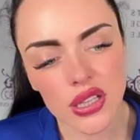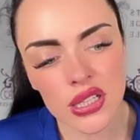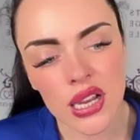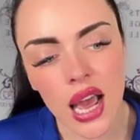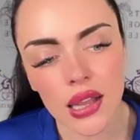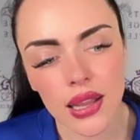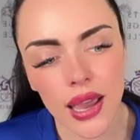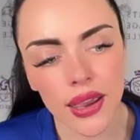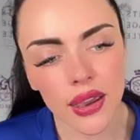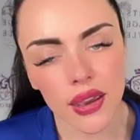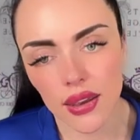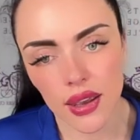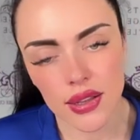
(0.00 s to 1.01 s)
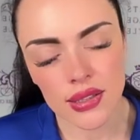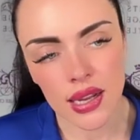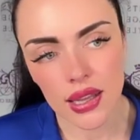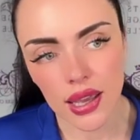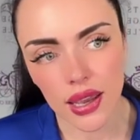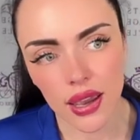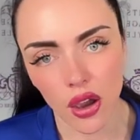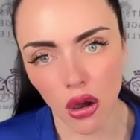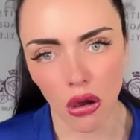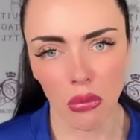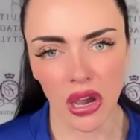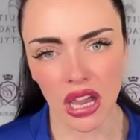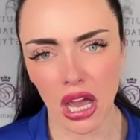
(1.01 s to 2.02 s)
it's not like it's not like
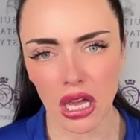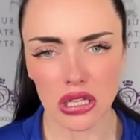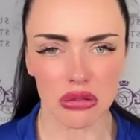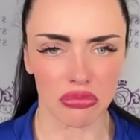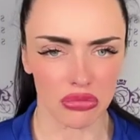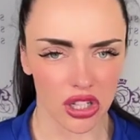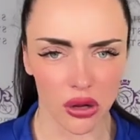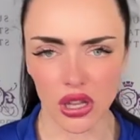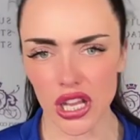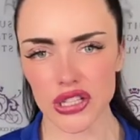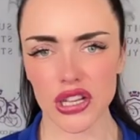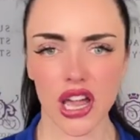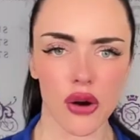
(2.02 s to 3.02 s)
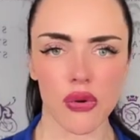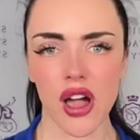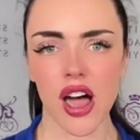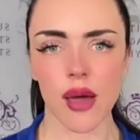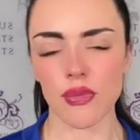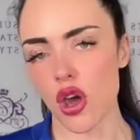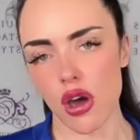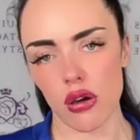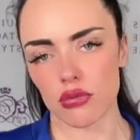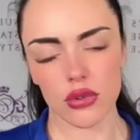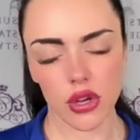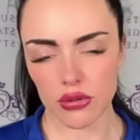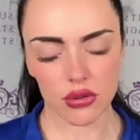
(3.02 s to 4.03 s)
oh my god, you know, Leslie got robbed.
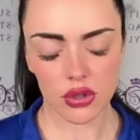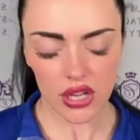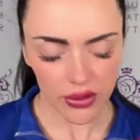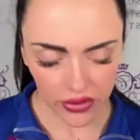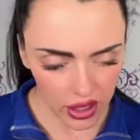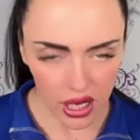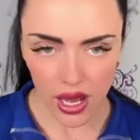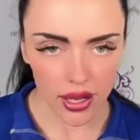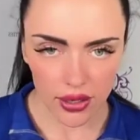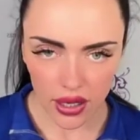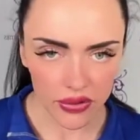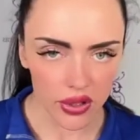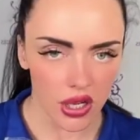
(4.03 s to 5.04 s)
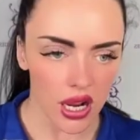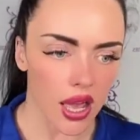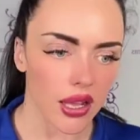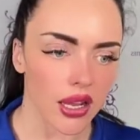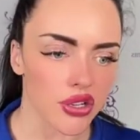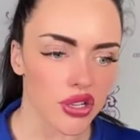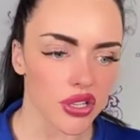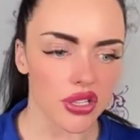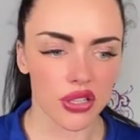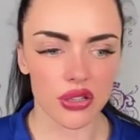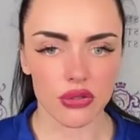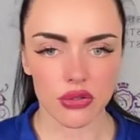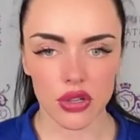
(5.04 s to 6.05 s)
No, no, definitely not, definitely not. It's
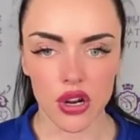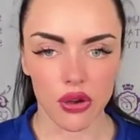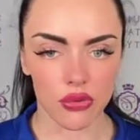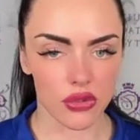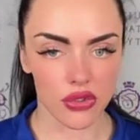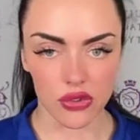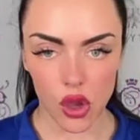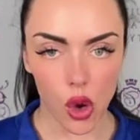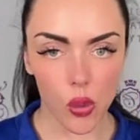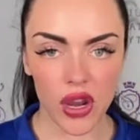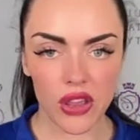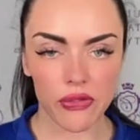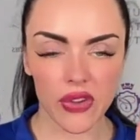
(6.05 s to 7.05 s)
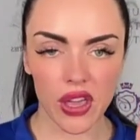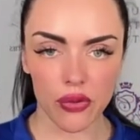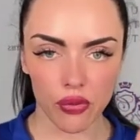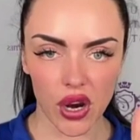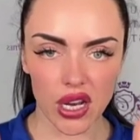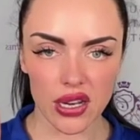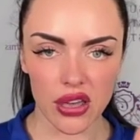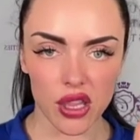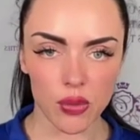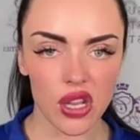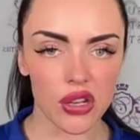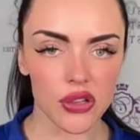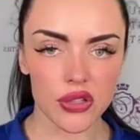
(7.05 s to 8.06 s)
just you know nobody fit right
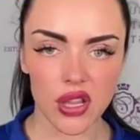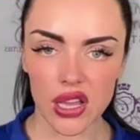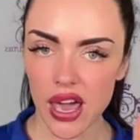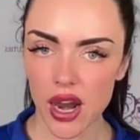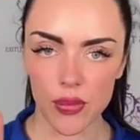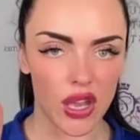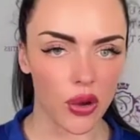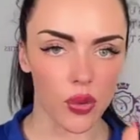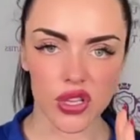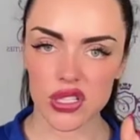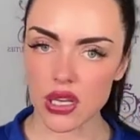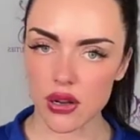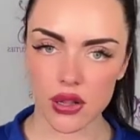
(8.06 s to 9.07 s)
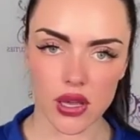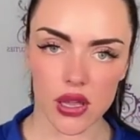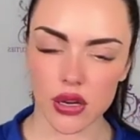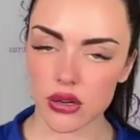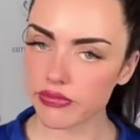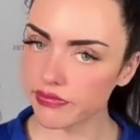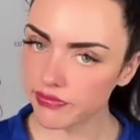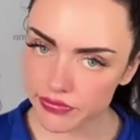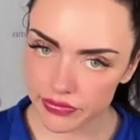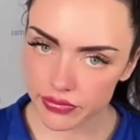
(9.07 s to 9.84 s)
down the middle, so they got to pick one side or the other,